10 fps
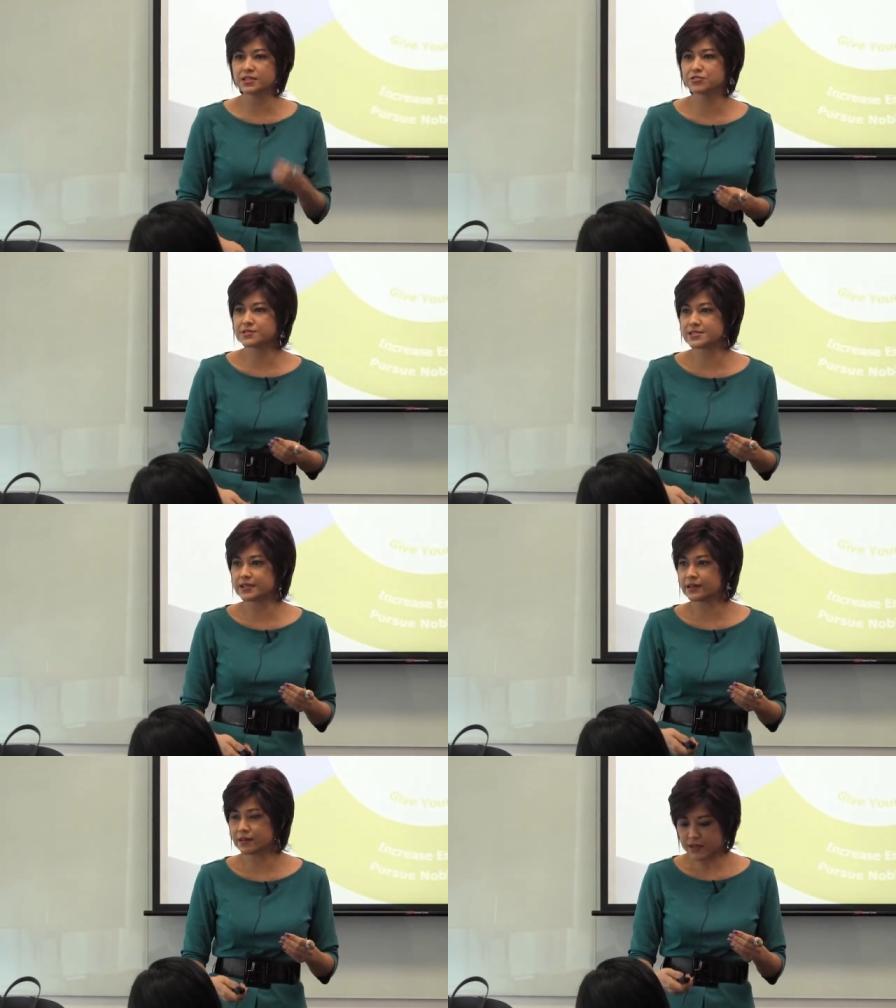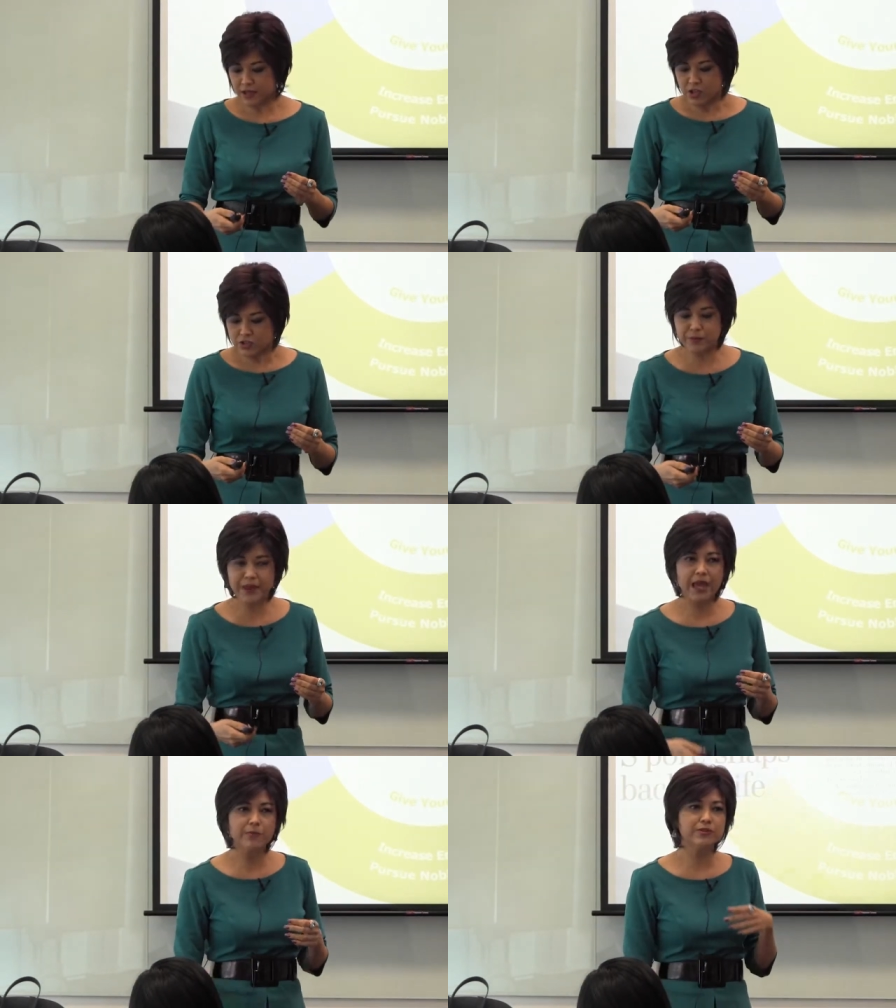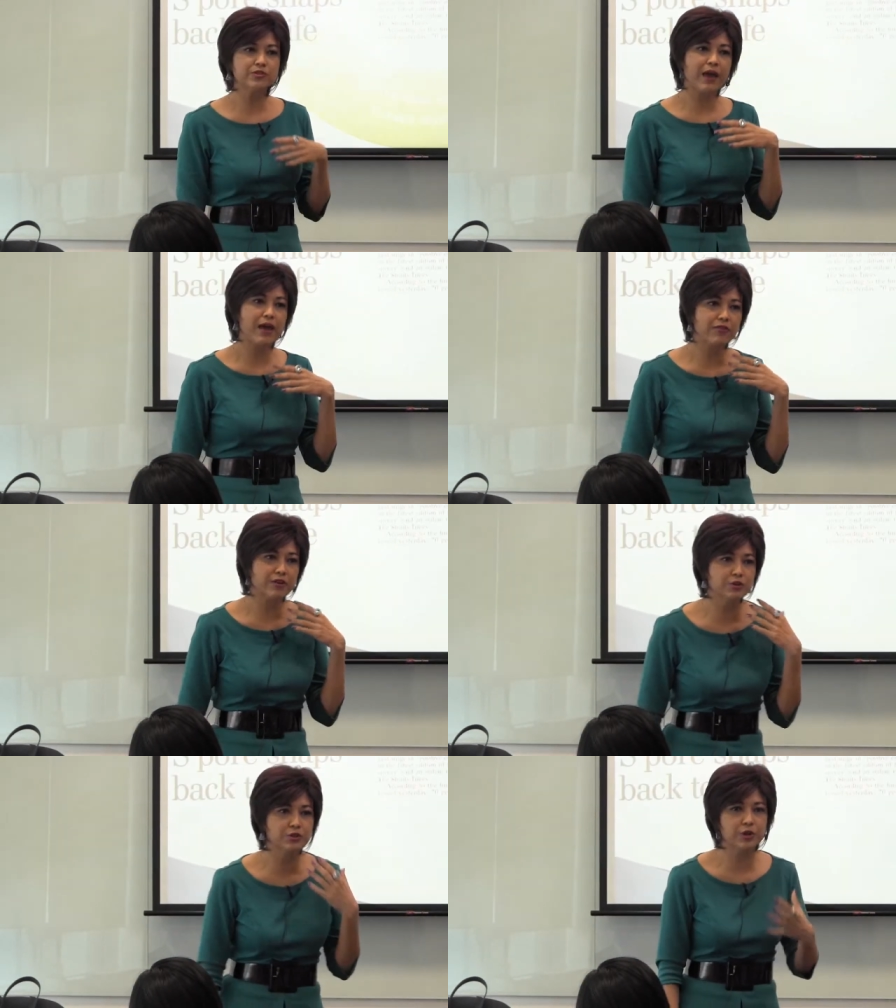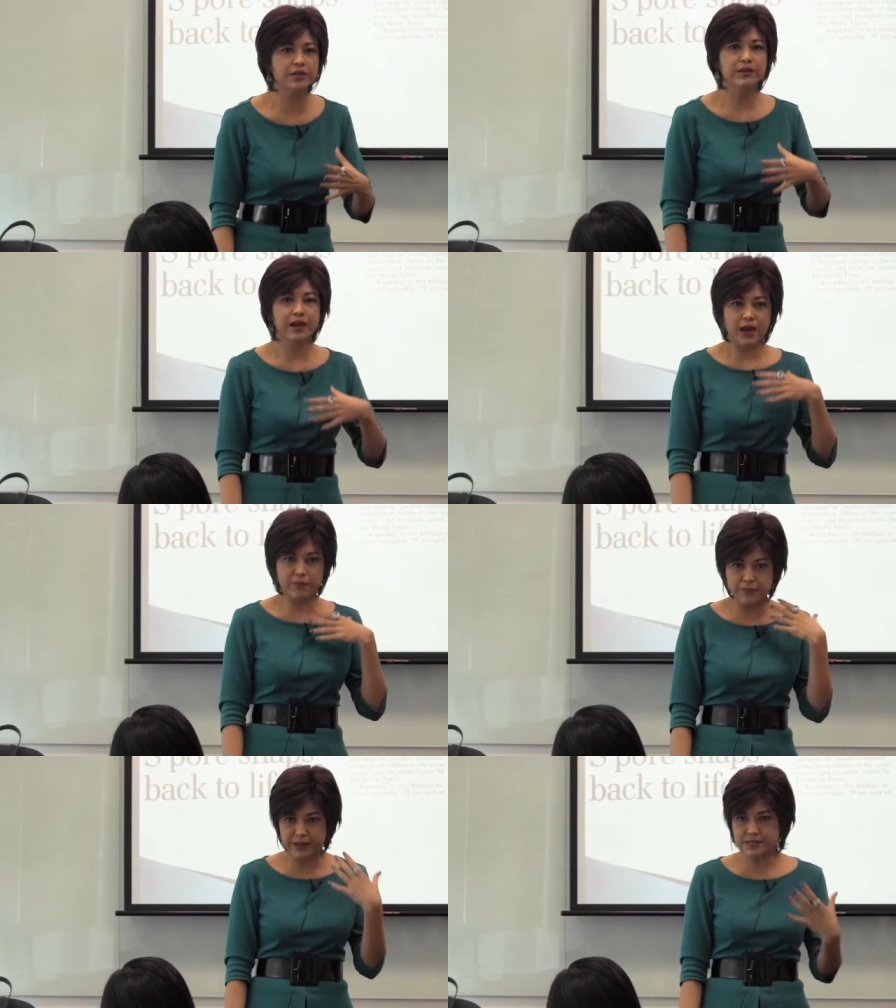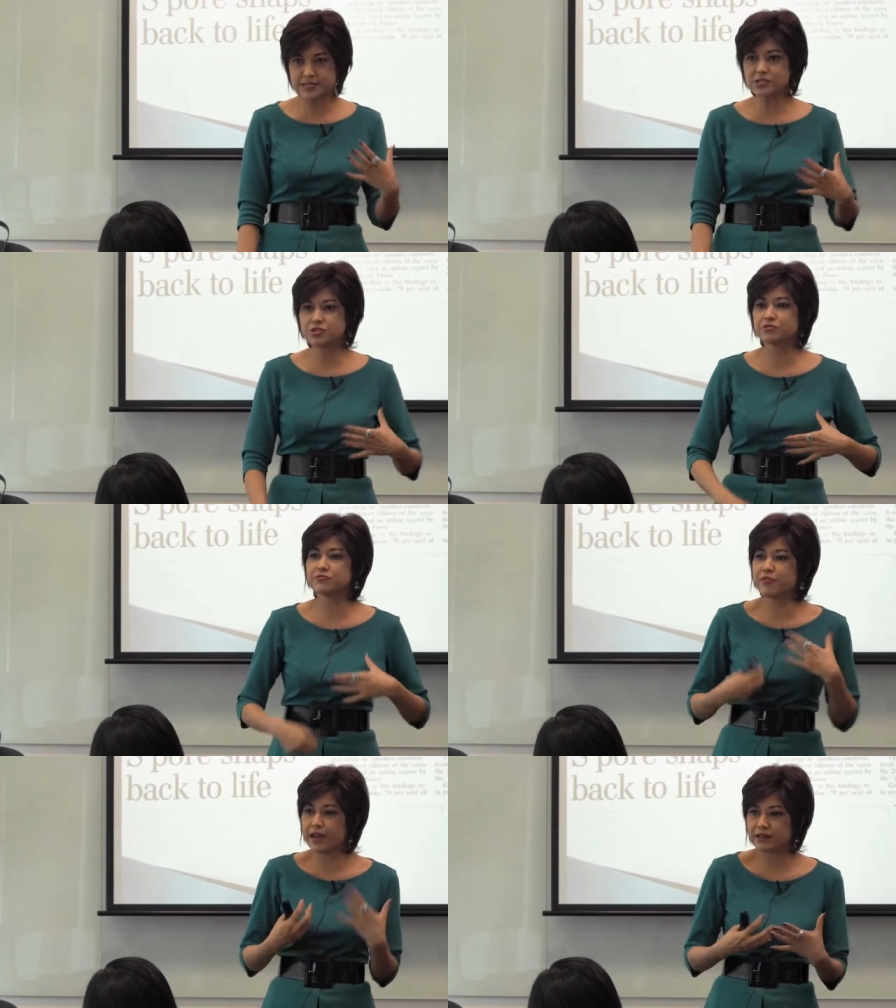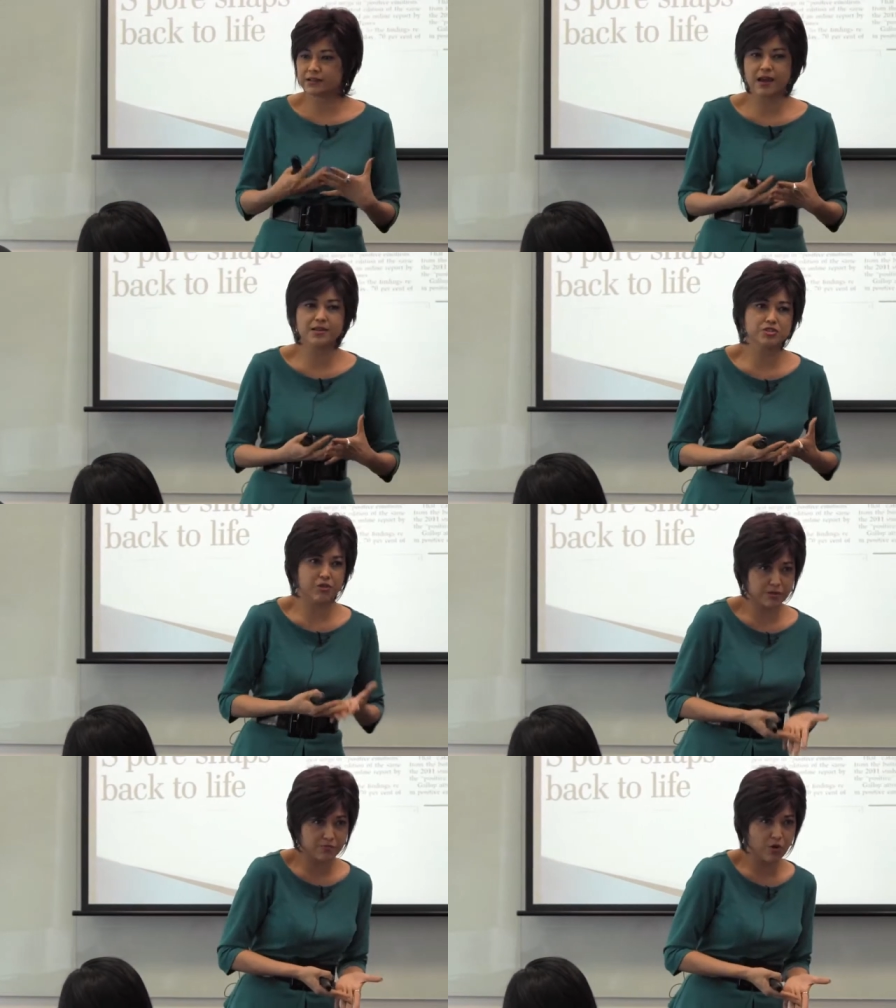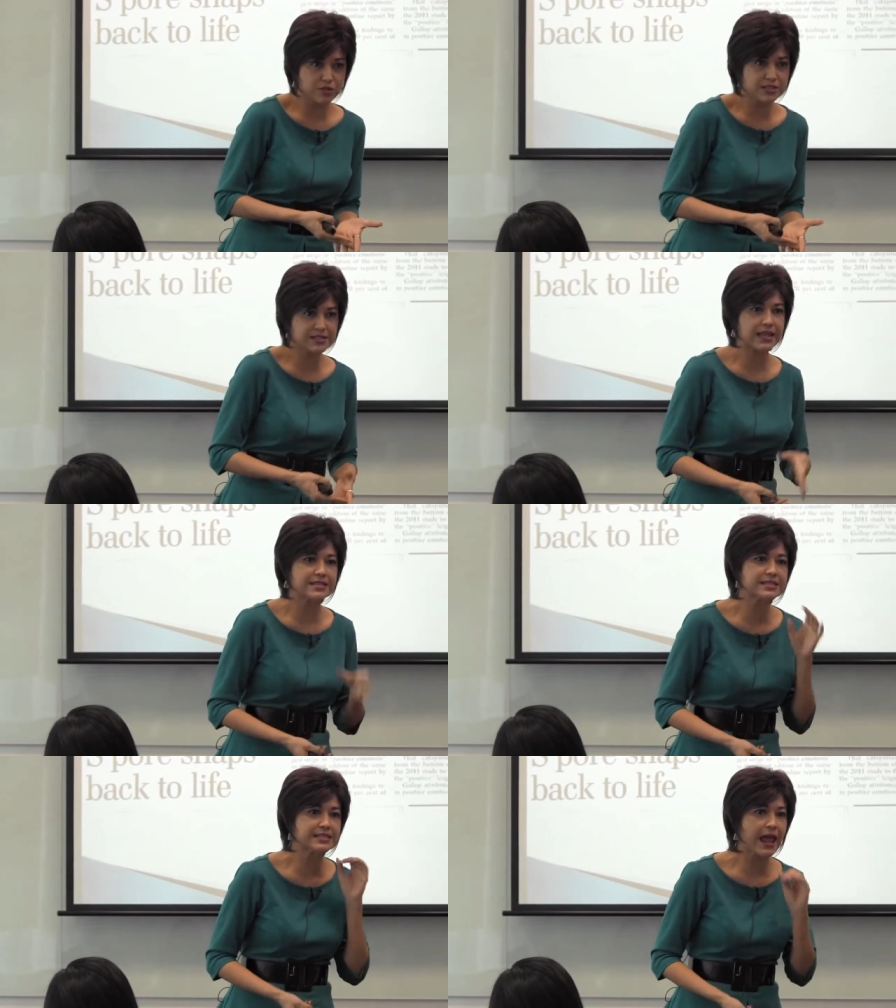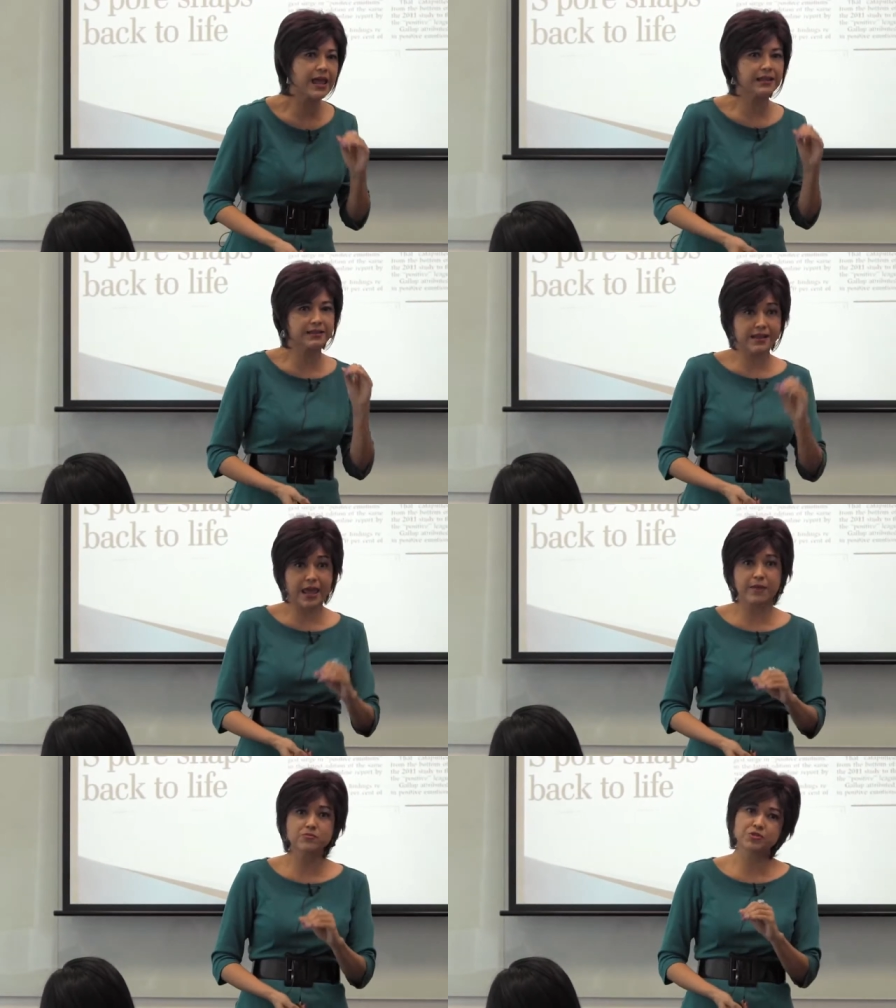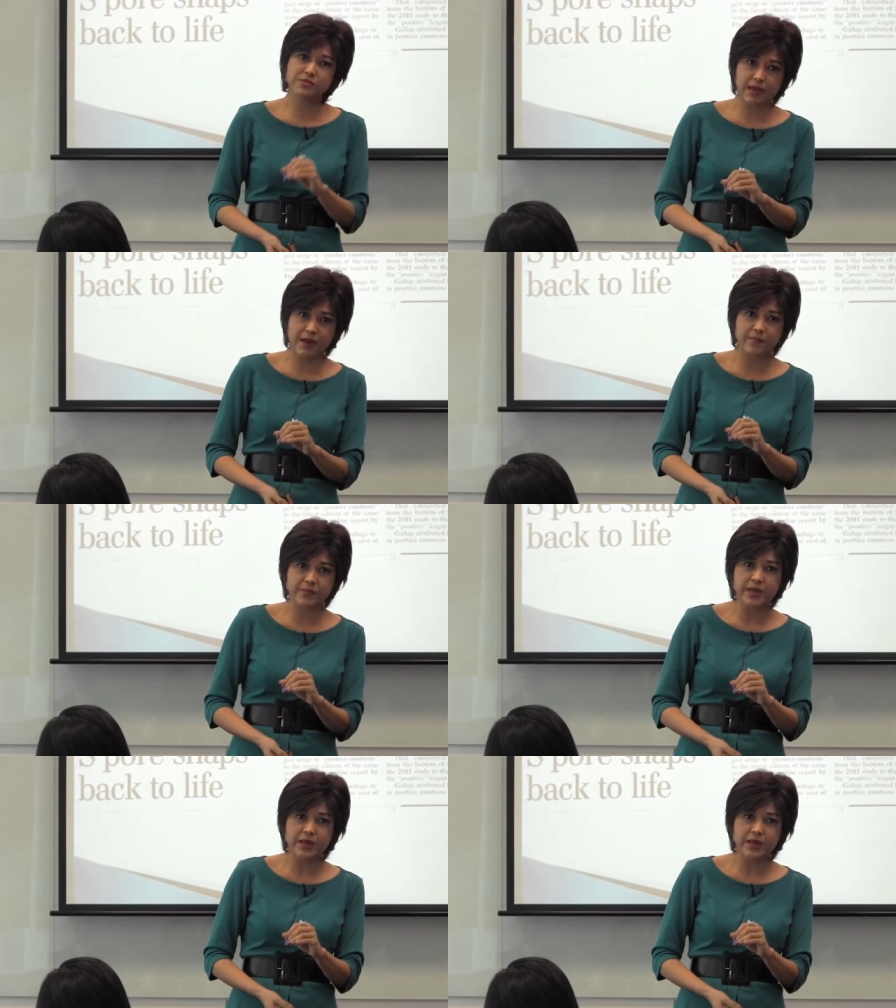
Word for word: literacy. To be able to have a good ability to recognize your emotions and state a name to them,